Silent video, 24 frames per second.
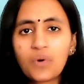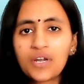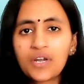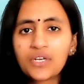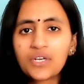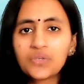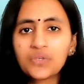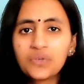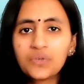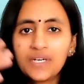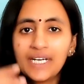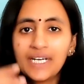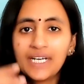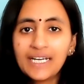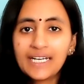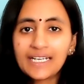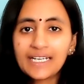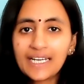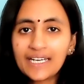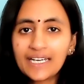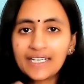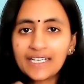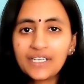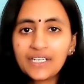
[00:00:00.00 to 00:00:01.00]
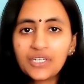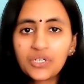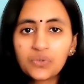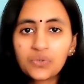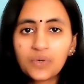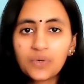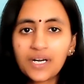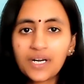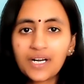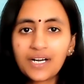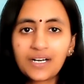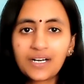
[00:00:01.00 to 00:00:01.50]
want to get
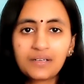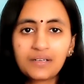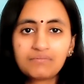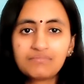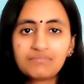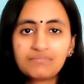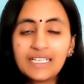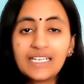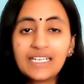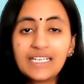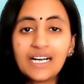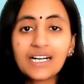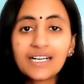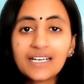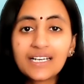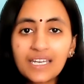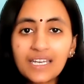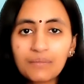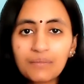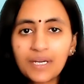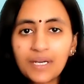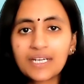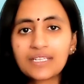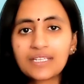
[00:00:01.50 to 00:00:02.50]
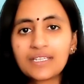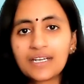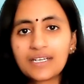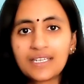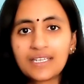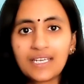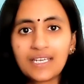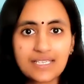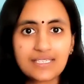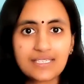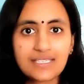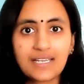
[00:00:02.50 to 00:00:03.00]
into an agreement that
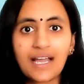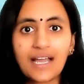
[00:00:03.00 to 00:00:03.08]
yes,